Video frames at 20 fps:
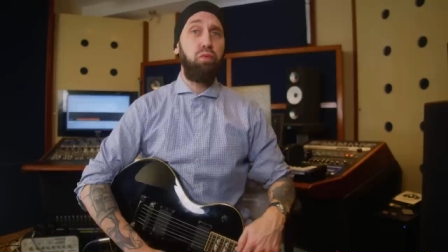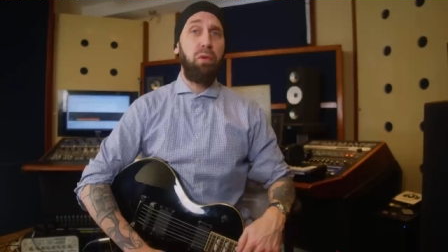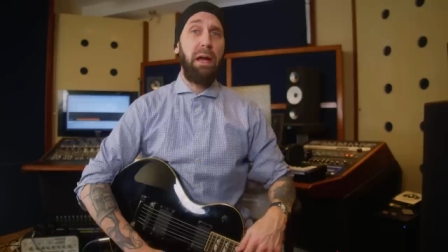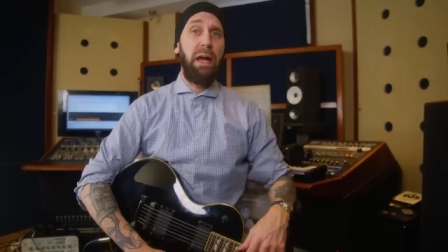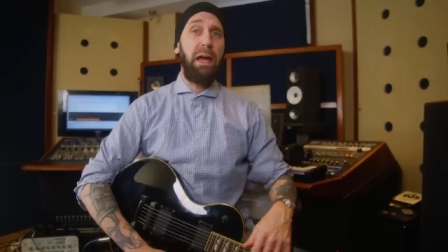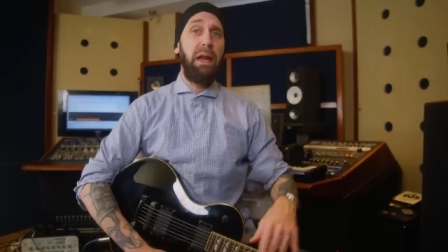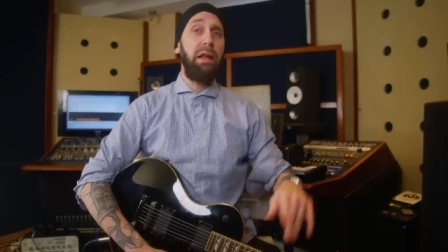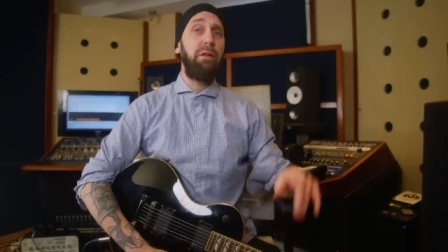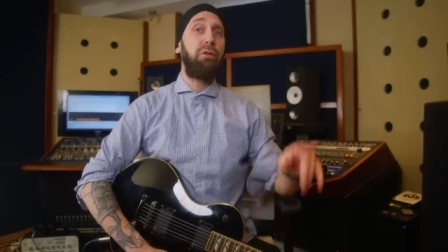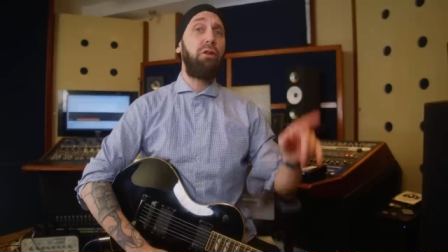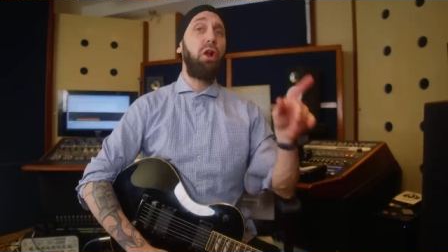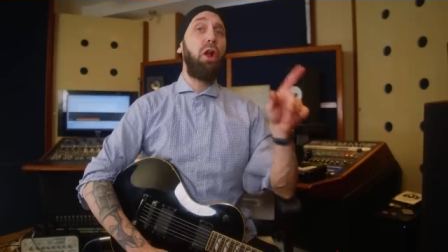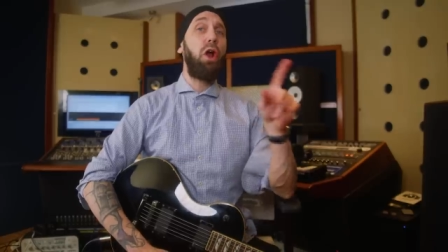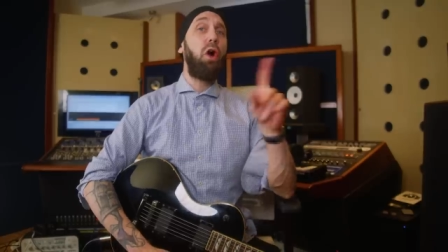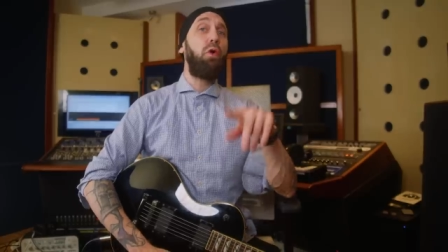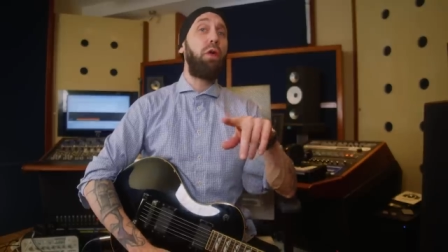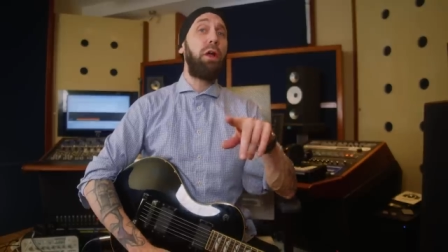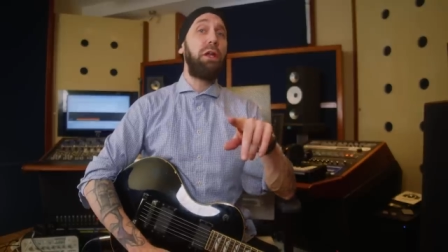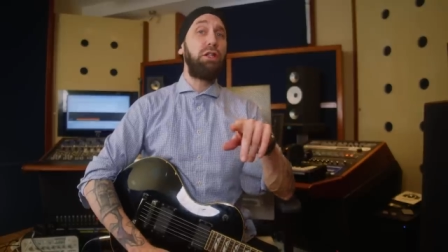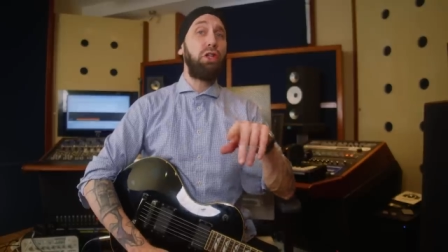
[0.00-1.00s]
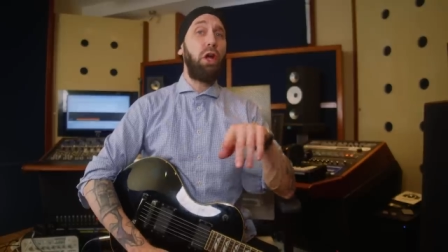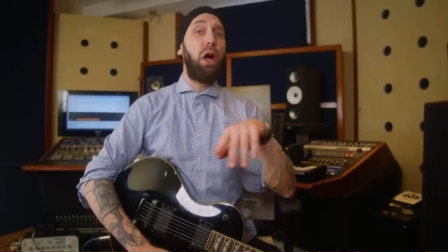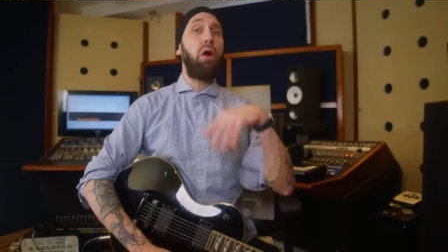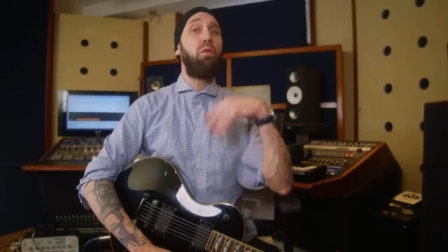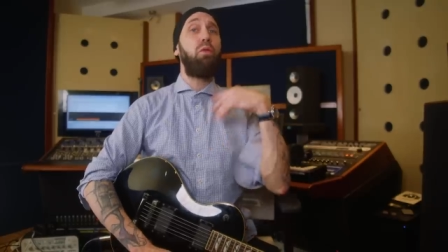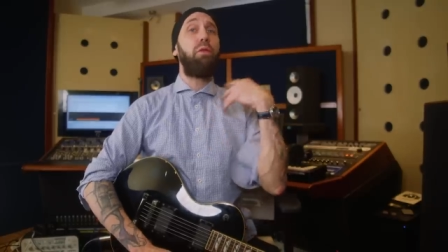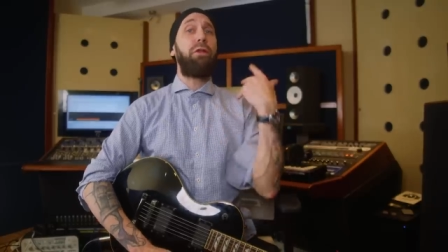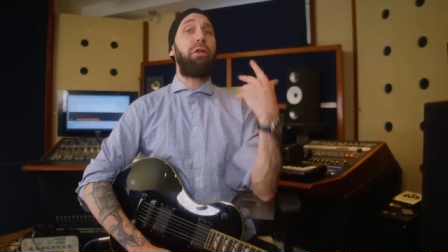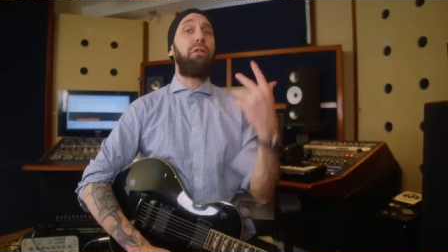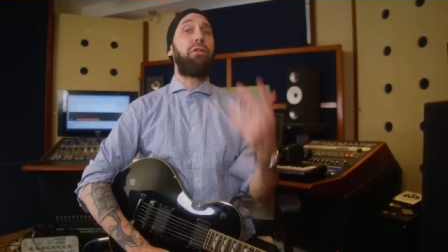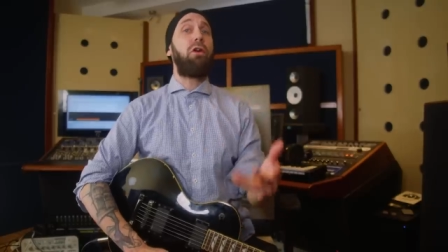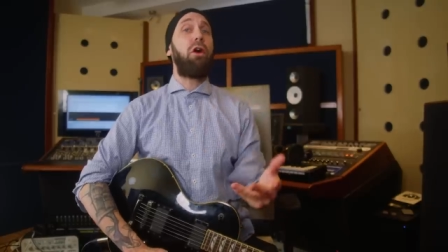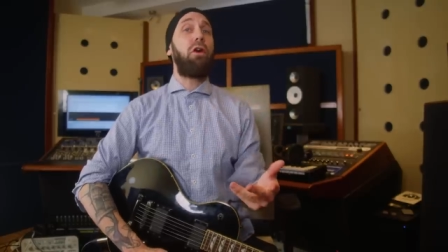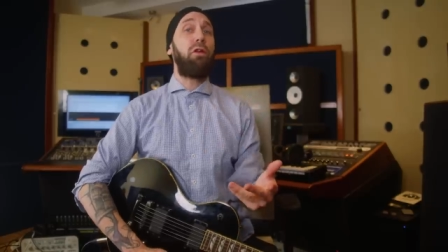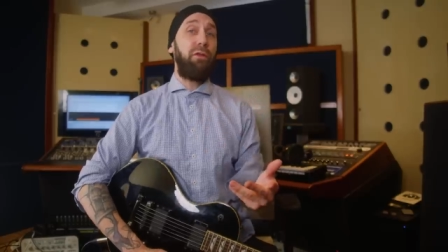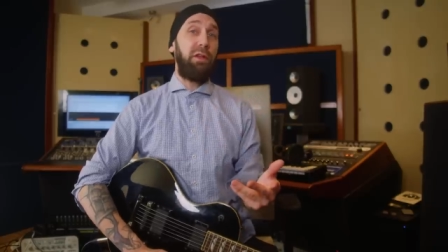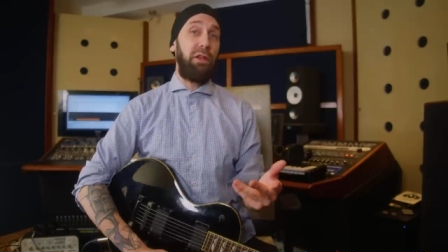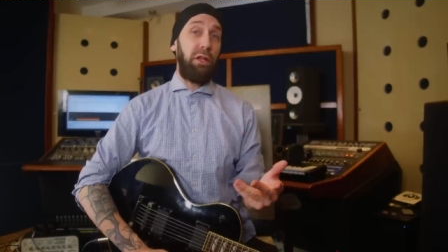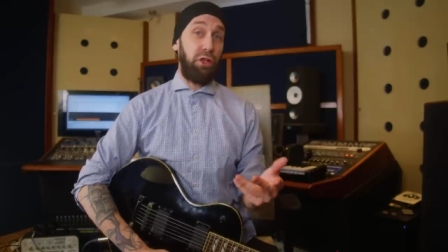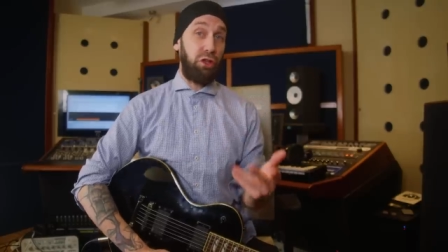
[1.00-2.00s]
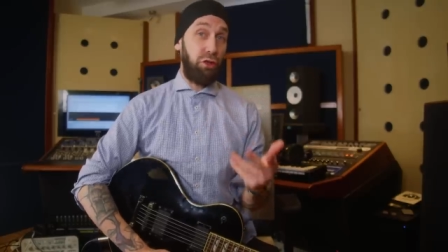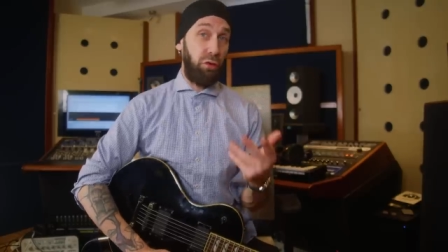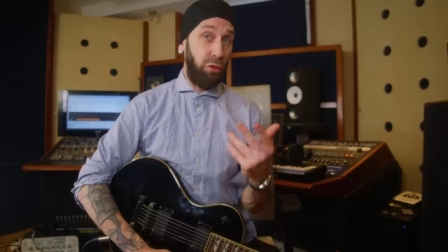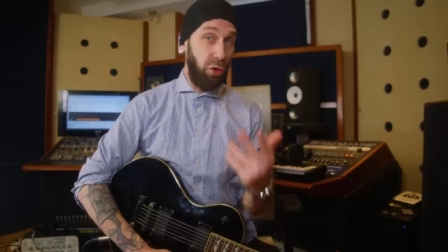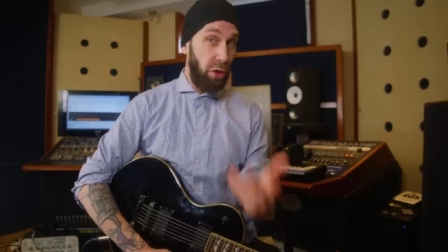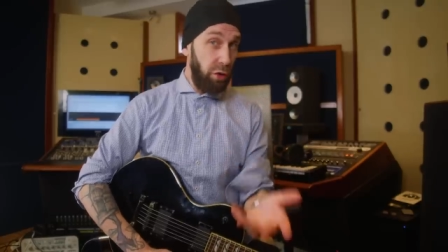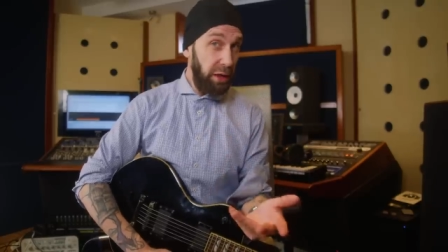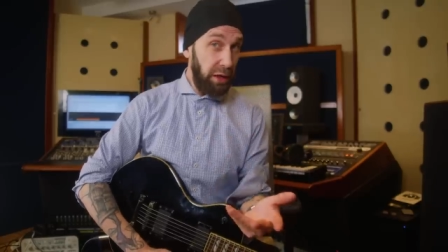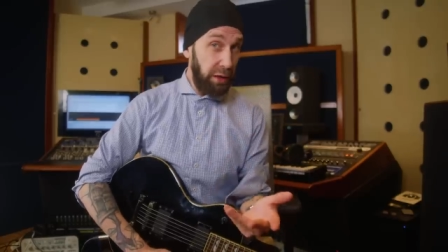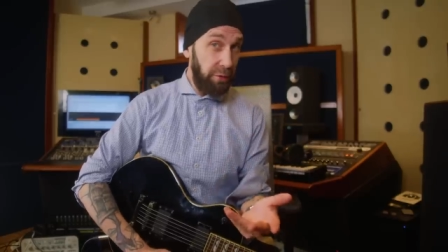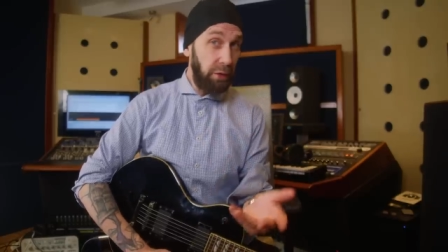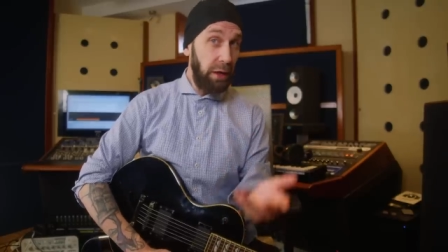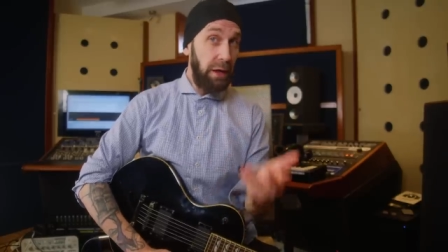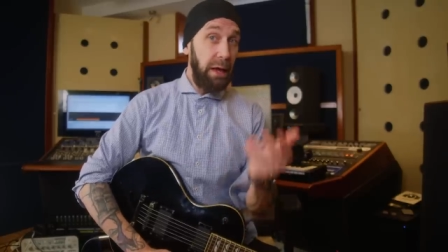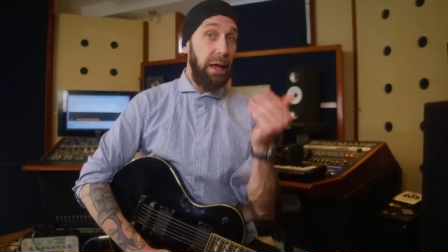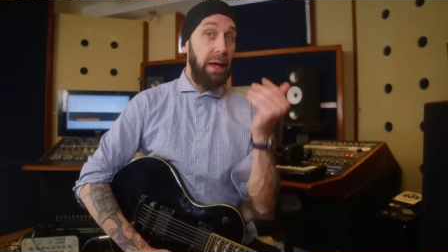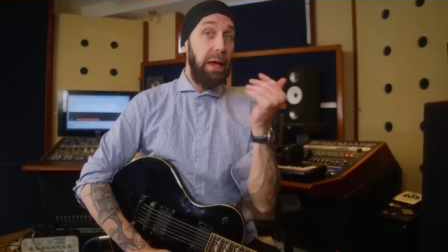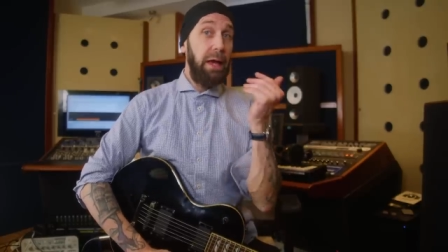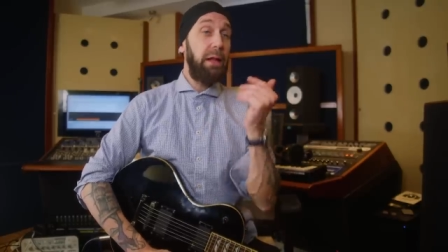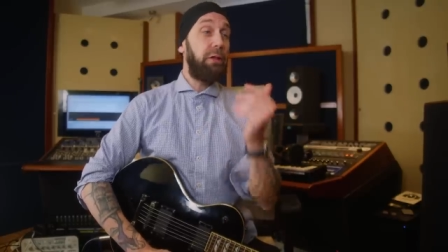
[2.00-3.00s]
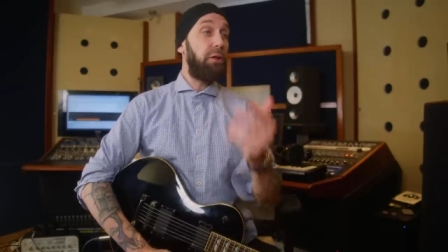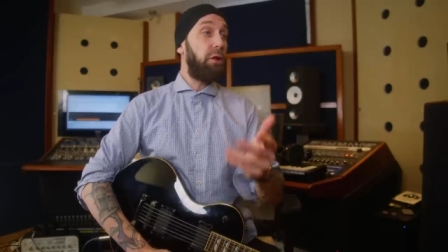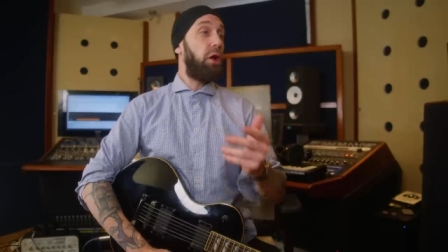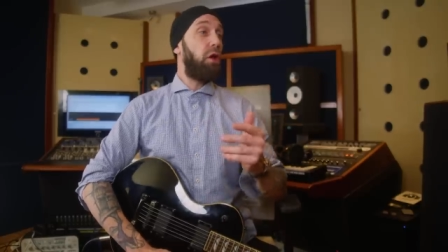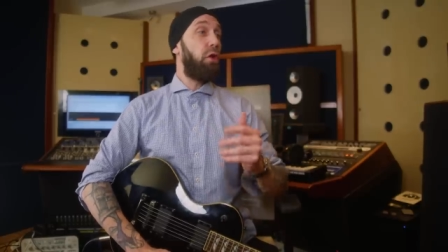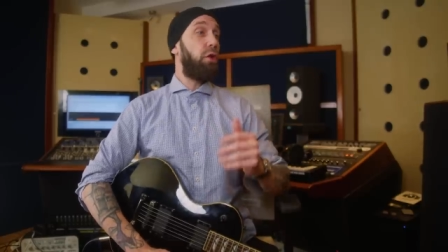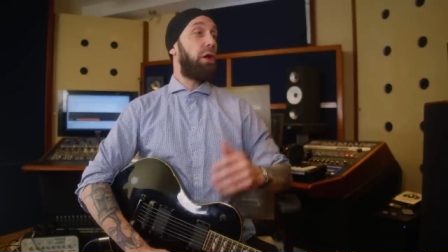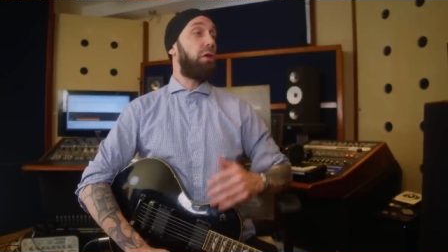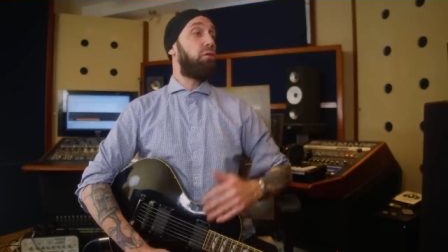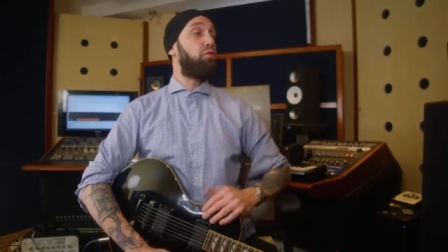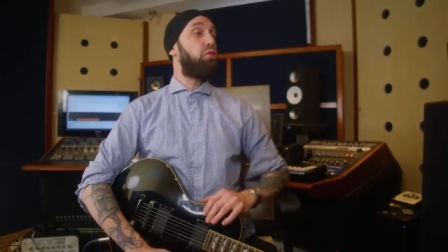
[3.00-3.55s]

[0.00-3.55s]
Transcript: It is loaded not with the stock vintage thirties, it's loaded